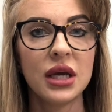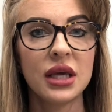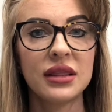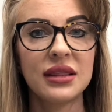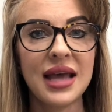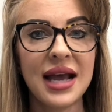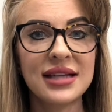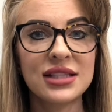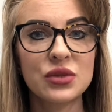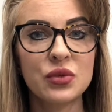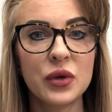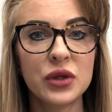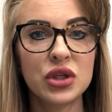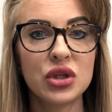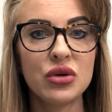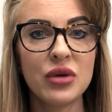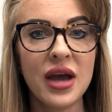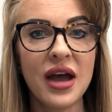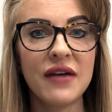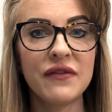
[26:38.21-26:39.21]
that's when
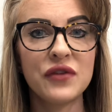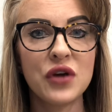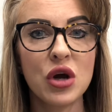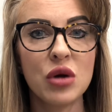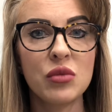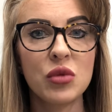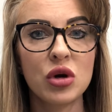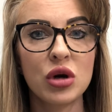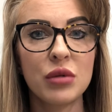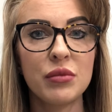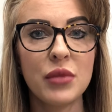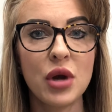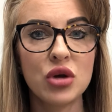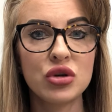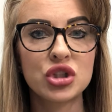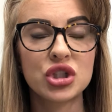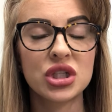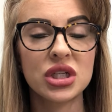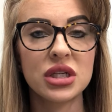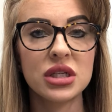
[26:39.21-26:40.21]
you have no more
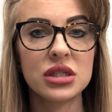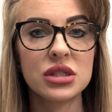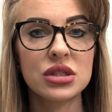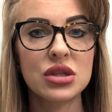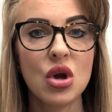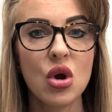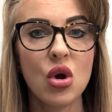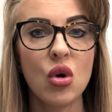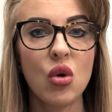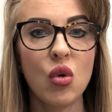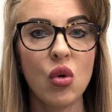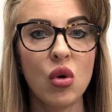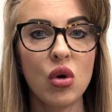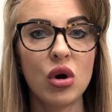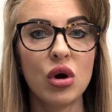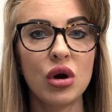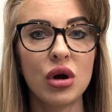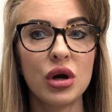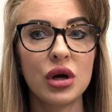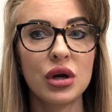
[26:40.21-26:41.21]
emotions
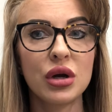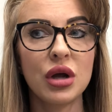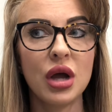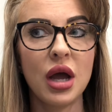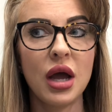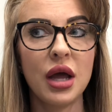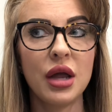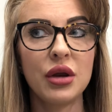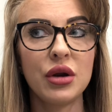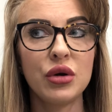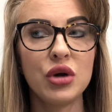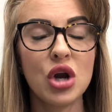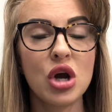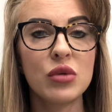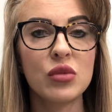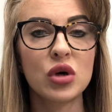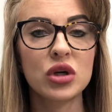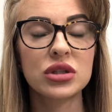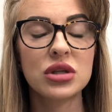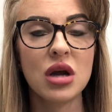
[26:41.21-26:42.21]
or no
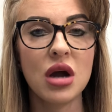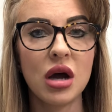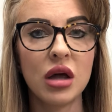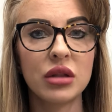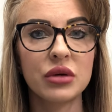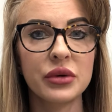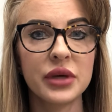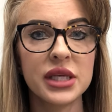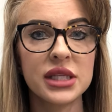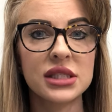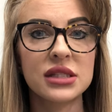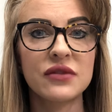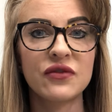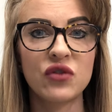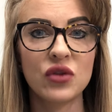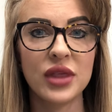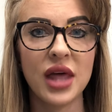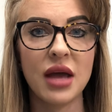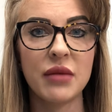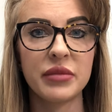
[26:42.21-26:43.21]
more tolerance
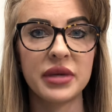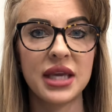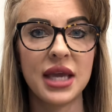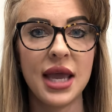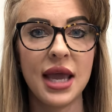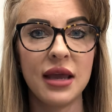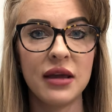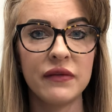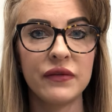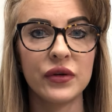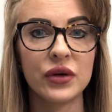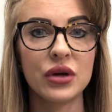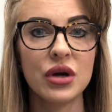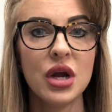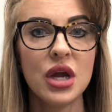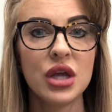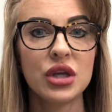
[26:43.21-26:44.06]
for that behavior.